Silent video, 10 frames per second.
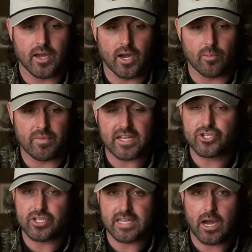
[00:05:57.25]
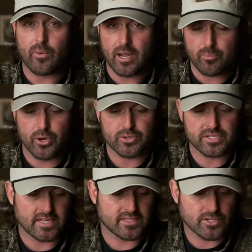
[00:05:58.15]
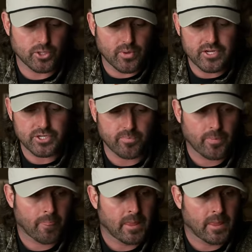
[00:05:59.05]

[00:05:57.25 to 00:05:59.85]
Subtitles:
That's just how I approach that situation.